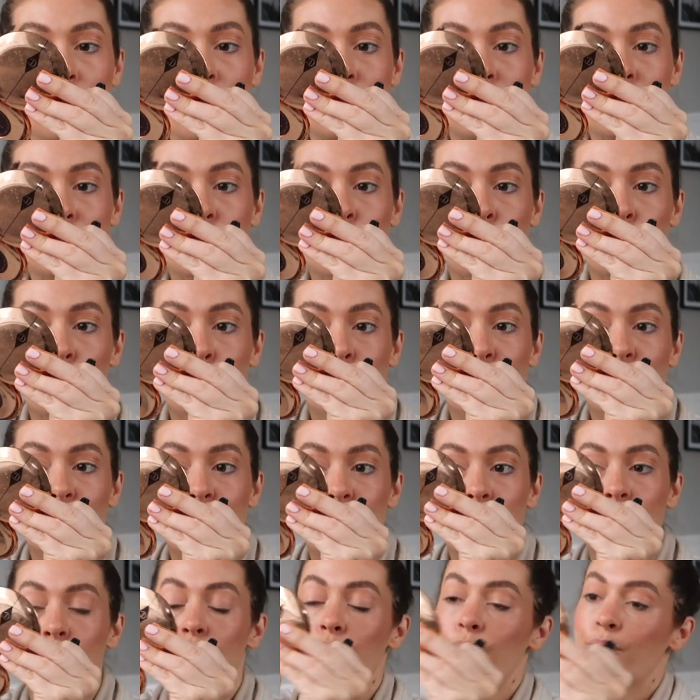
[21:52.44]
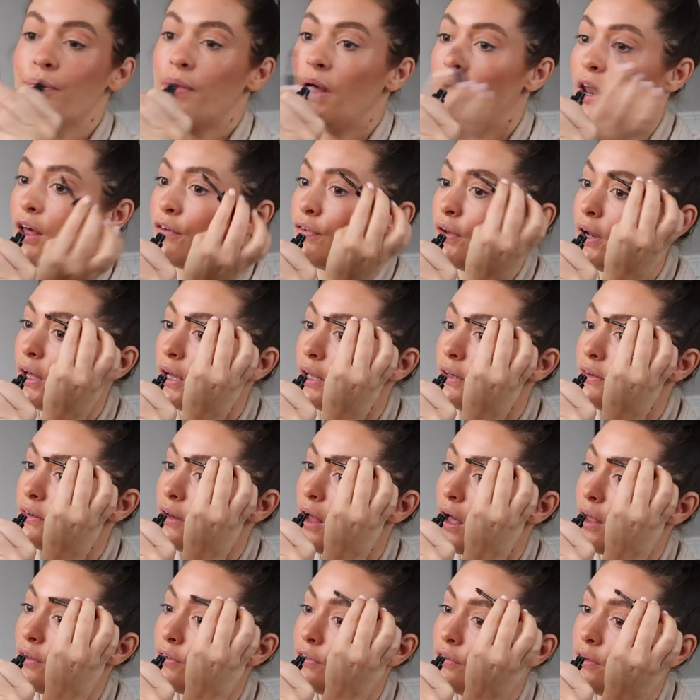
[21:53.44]
and then comb it through. And I feel like
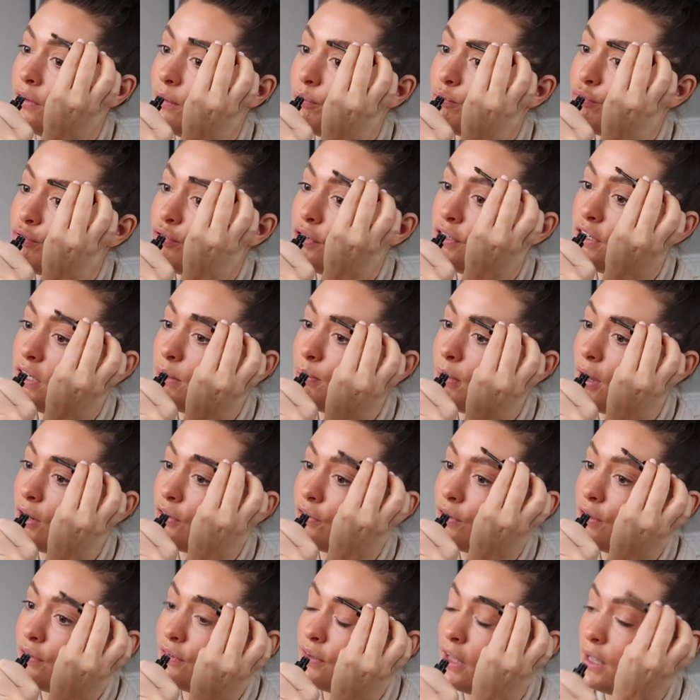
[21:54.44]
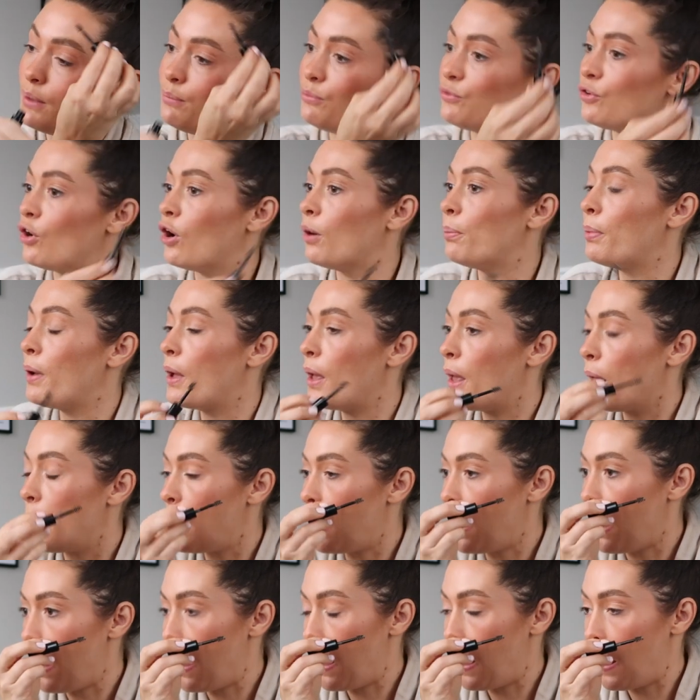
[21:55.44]
it does pretty much the same job.
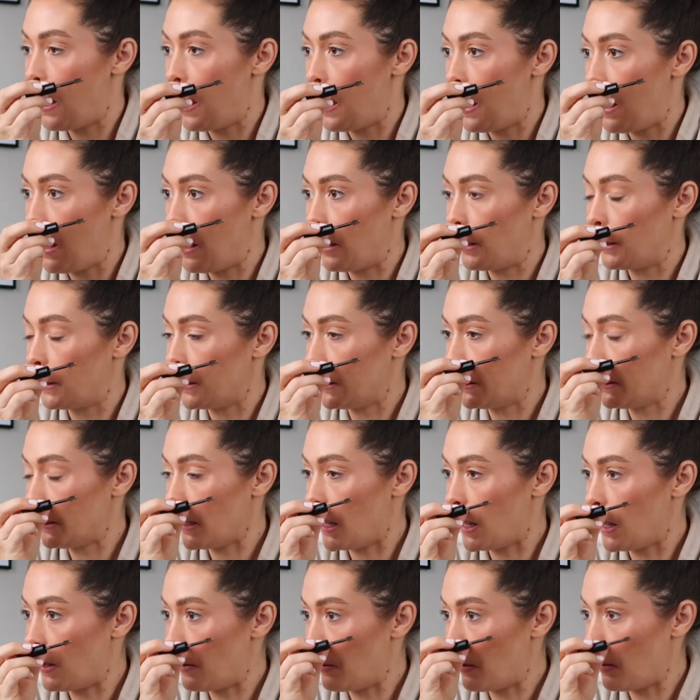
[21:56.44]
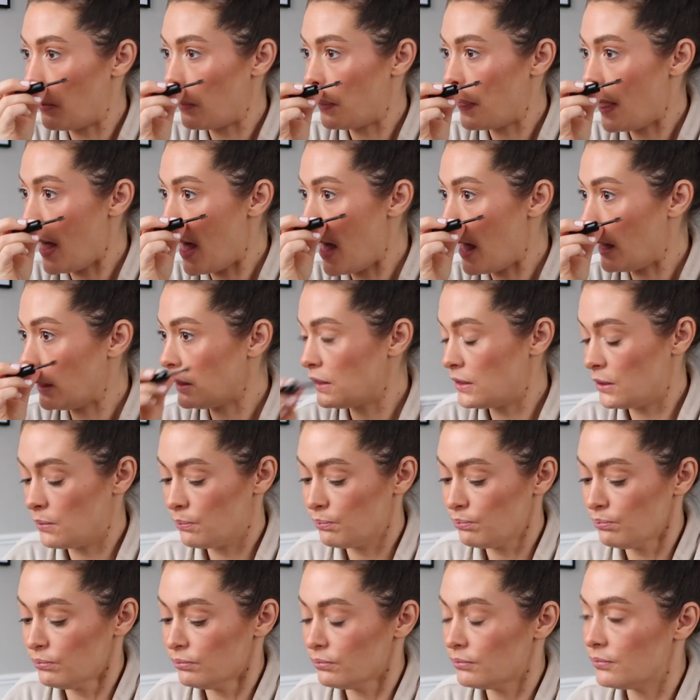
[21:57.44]
So that
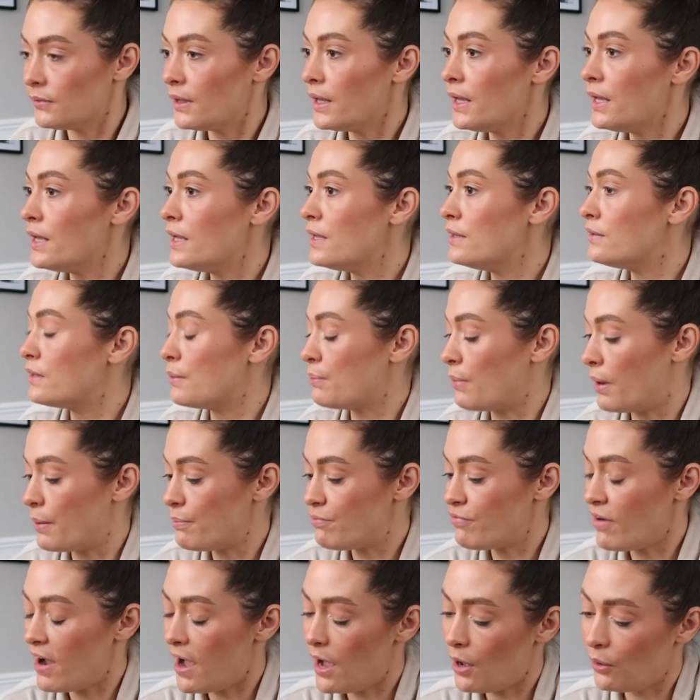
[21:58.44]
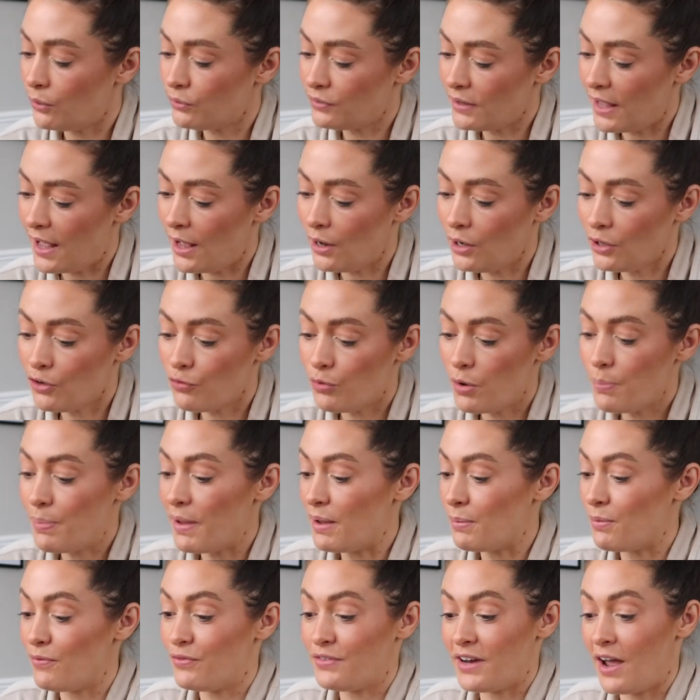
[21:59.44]
is my brows. How long have we
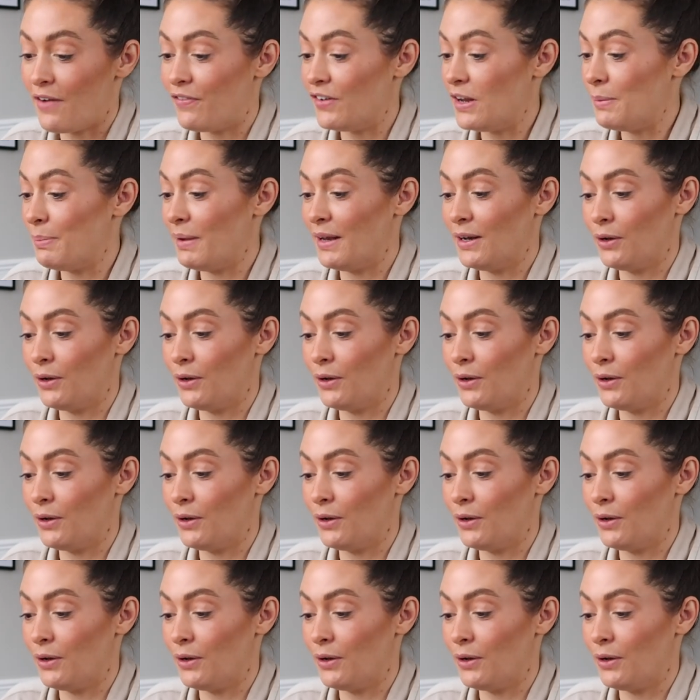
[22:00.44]
been? definitely